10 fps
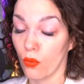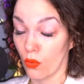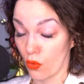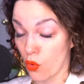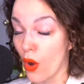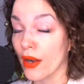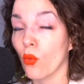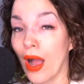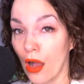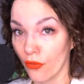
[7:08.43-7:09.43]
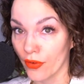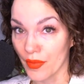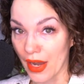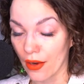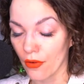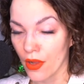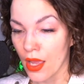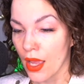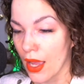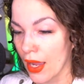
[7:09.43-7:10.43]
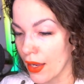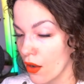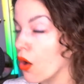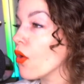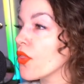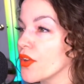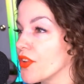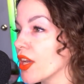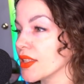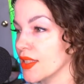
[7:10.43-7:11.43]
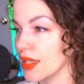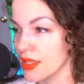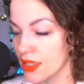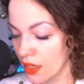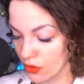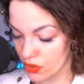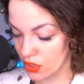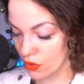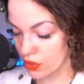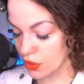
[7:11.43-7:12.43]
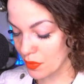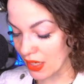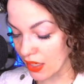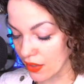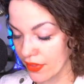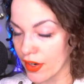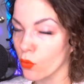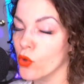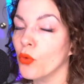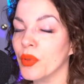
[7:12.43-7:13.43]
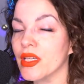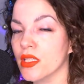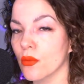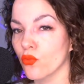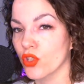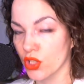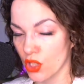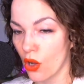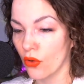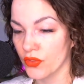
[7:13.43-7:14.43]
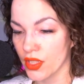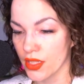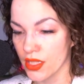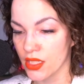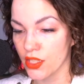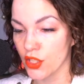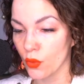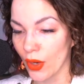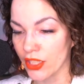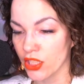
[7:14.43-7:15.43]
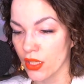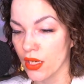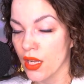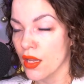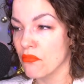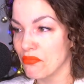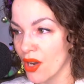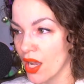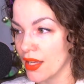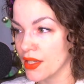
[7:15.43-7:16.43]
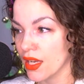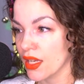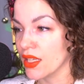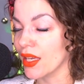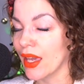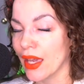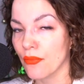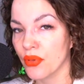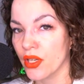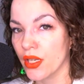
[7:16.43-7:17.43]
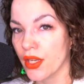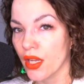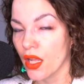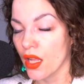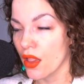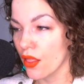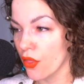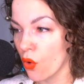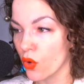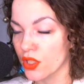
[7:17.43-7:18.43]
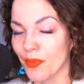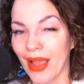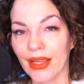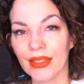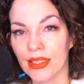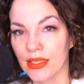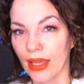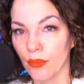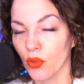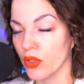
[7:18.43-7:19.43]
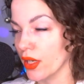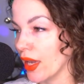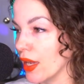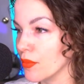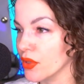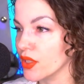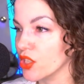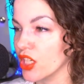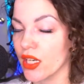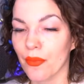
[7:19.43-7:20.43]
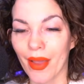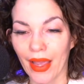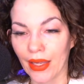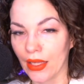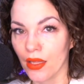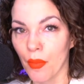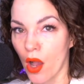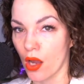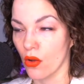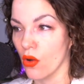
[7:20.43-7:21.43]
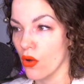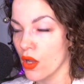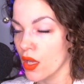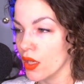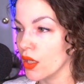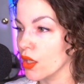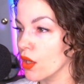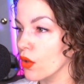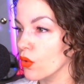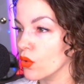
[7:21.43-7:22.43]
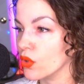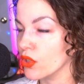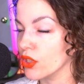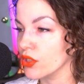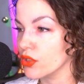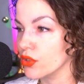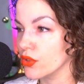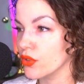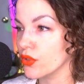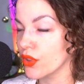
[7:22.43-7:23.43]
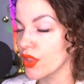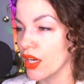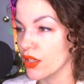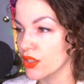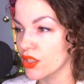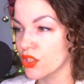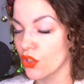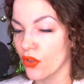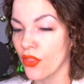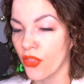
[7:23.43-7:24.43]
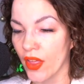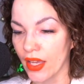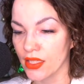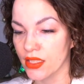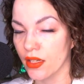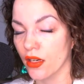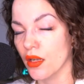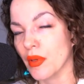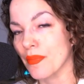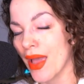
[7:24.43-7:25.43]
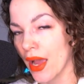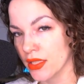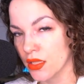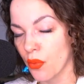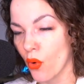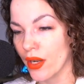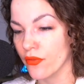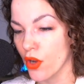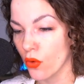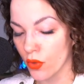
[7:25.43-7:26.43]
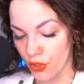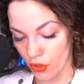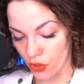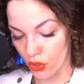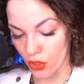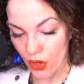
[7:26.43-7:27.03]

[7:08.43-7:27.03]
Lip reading: quite a while from now, and all the dust has settled, so to speak, there will be some resolve to this situation, but you can't put the horse back in the stable. You can't put the genie back in the bottle. There's certain things that are going to be past the point of no return.